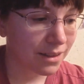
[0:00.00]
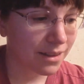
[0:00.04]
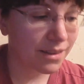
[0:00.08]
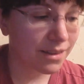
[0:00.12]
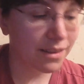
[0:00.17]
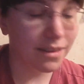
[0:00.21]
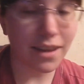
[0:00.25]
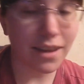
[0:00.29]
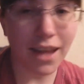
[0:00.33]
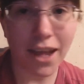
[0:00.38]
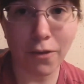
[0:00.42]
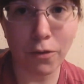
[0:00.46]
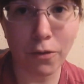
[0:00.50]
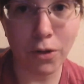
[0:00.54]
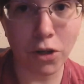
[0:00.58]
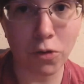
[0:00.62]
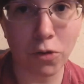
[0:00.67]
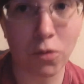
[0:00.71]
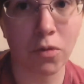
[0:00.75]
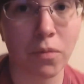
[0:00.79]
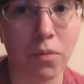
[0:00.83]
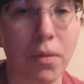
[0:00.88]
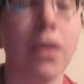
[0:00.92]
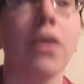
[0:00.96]
this does not have
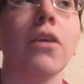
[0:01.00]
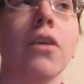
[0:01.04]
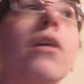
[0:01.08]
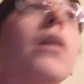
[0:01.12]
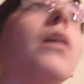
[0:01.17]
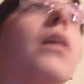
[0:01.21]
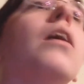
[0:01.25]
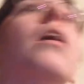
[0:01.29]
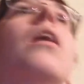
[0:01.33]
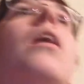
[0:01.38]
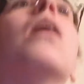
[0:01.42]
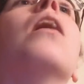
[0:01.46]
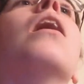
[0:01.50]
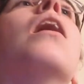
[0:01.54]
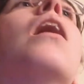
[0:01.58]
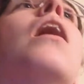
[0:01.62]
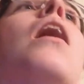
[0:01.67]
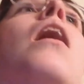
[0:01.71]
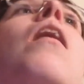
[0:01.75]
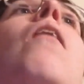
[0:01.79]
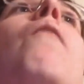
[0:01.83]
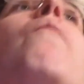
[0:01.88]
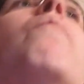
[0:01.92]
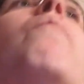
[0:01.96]
Windows Movie Maker.
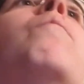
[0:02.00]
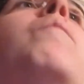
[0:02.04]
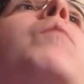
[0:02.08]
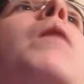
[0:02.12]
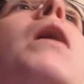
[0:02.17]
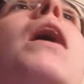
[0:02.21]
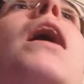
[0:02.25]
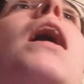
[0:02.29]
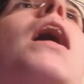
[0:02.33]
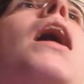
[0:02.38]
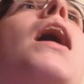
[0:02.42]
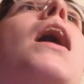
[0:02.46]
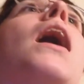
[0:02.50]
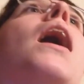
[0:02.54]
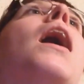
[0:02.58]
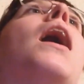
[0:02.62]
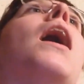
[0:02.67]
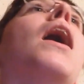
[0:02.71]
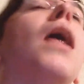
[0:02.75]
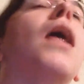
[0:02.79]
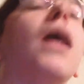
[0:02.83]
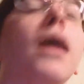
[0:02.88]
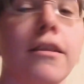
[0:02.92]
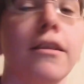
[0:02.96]

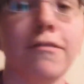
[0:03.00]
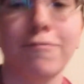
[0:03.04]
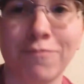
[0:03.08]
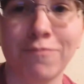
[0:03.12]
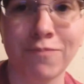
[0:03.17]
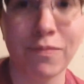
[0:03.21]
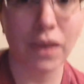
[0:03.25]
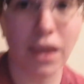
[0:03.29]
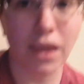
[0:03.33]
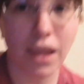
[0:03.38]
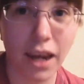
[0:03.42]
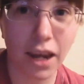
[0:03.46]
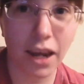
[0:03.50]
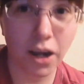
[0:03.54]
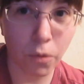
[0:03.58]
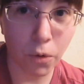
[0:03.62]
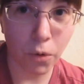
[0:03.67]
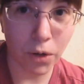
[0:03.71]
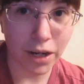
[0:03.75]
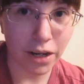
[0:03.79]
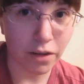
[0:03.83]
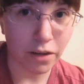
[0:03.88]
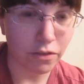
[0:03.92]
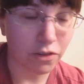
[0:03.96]
Blah! It'll
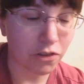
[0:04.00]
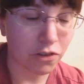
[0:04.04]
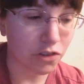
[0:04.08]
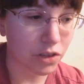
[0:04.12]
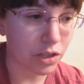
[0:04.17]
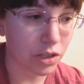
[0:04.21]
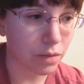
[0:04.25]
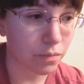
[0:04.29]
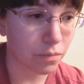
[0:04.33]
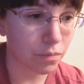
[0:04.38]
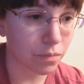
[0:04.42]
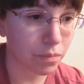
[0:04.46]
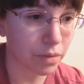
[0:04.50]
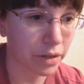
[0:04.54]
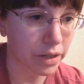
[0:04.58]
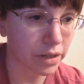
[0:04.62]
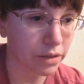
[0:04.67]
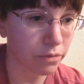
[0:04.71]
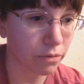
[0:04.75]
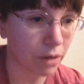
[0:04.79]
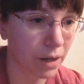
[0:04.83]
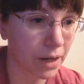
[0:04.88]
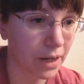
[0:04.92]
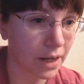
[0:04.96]
work out eventually,
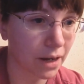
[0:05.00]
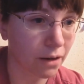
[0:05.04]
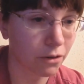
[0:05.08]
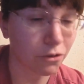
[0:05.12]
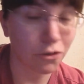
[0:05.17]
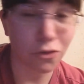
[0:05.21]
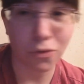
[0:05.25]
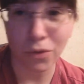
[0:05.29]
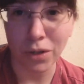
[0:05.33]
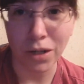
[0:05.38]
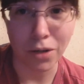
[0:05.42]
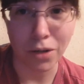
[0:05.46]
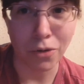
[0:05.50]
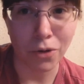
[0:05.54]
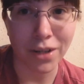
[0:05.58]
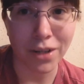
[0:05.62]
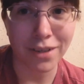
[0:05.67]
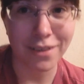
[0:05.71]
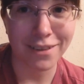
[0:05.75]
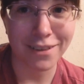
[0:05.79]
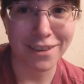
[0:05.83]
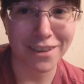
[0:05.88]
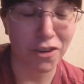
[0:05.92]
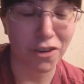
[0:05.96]
but right now it's just really
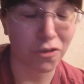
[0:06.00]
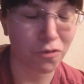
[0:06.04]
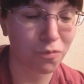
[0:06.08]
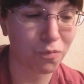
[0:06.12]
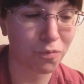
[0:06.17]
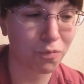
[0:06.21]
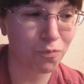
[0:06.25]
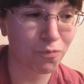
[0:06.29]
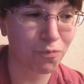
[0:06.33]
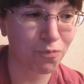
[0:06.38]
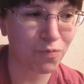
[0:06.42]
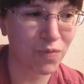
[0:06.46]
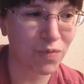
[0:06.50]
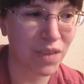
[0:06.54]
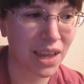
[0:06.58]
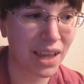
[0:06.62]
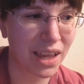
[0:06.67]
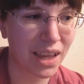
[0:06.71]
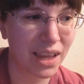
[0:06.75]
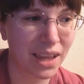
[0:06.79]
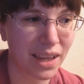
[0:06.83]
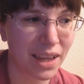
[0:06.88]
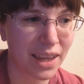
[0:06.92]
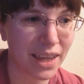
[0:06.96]
annoying. So,
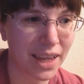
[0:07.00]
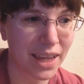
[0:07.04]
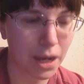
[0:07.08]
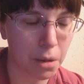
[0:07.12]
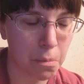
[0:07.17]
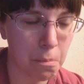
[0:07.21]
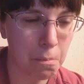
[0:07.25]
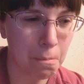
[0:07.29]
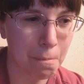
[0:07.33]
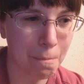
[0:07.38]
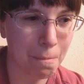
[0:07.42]
yeah.